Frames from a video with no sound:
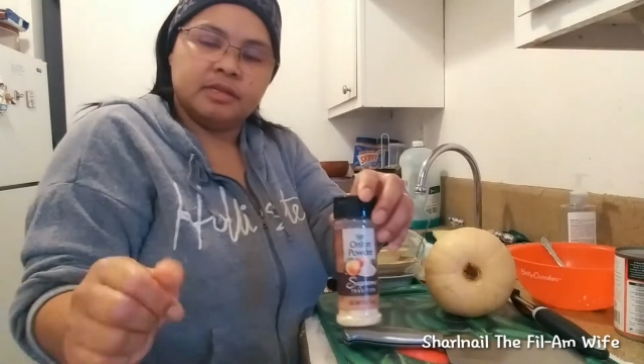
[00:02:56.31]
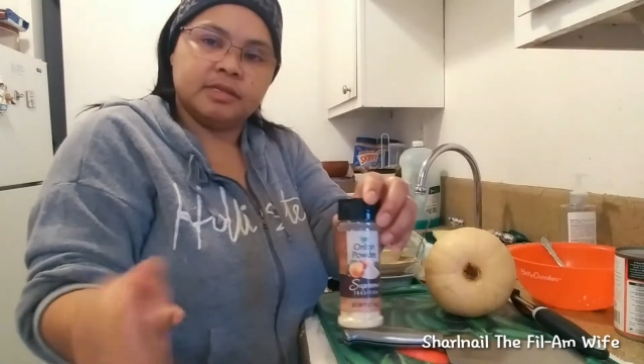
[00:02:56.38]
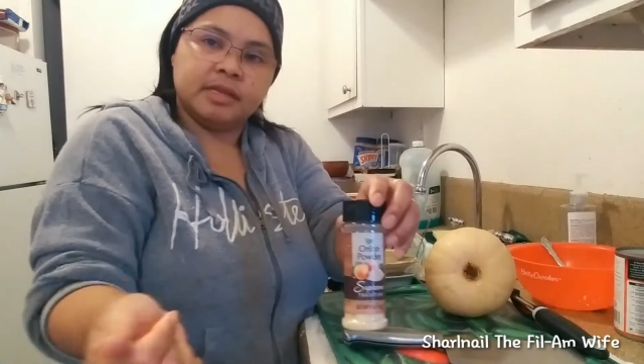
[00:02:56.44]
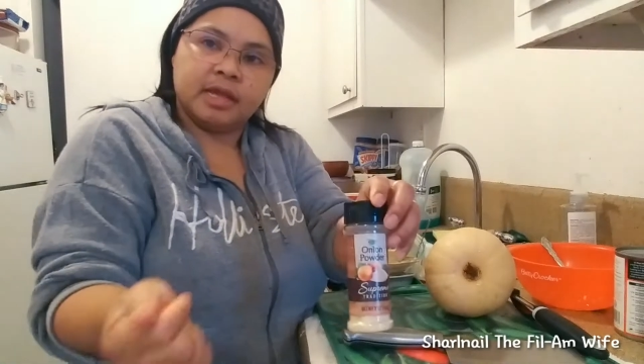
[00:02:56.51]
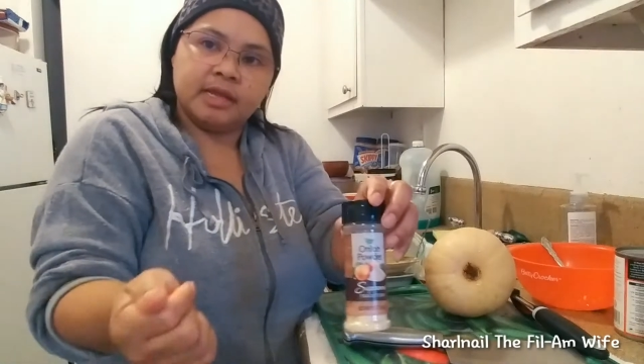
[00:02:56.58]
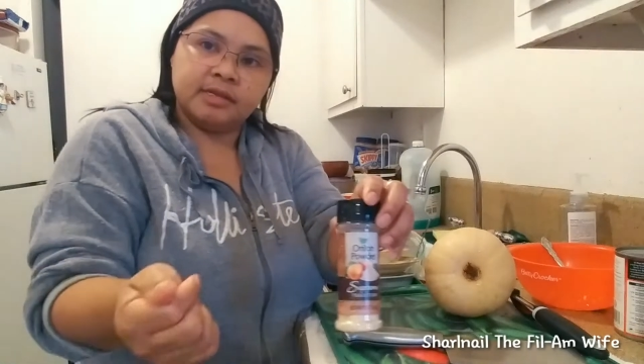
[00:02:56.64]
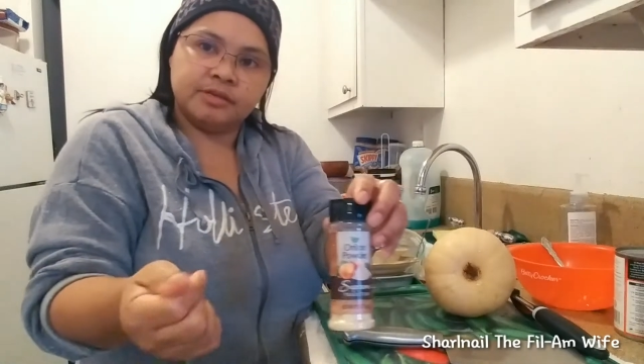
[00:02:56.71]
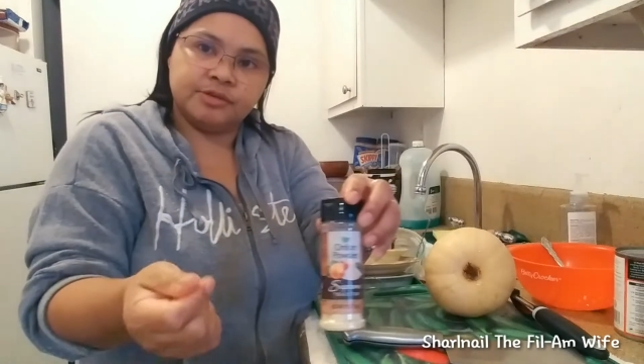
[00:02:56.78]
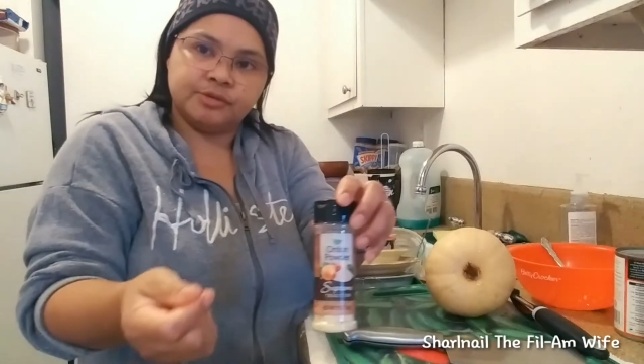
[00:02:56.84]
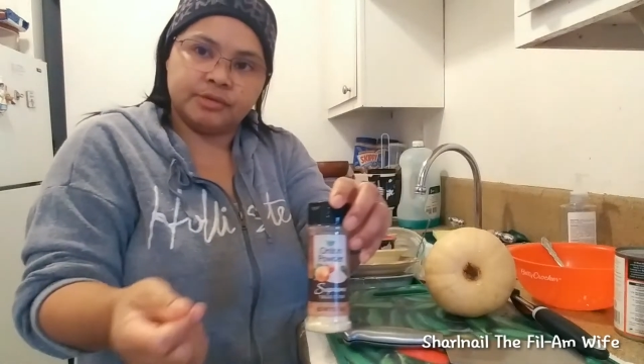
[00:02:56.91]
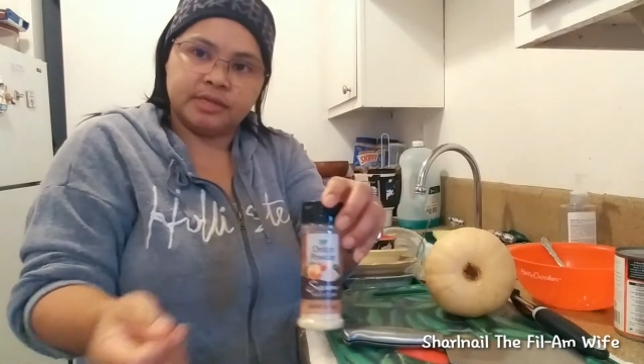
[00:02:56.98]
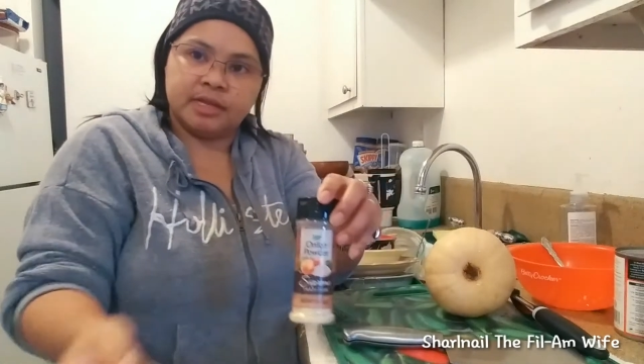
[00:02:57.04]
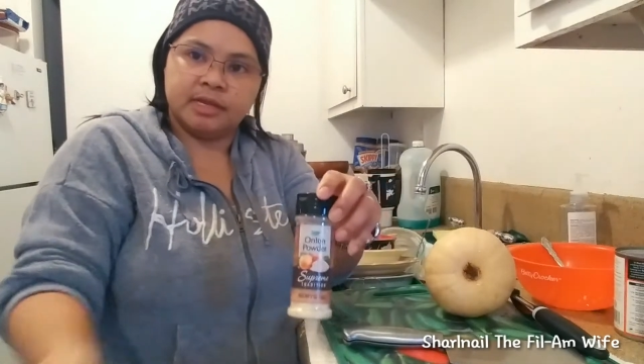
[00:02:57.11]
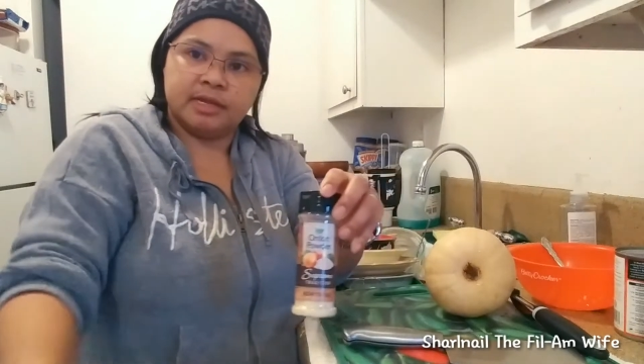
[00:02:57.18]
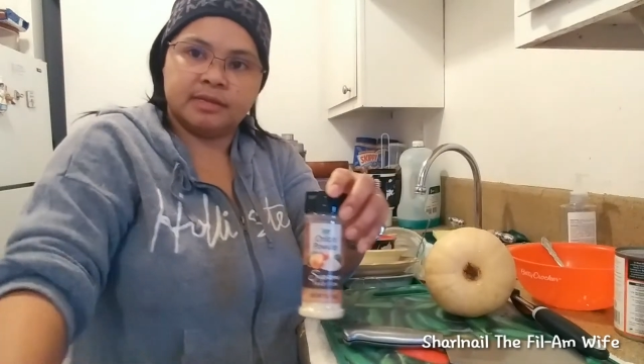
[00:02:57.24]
taste, you think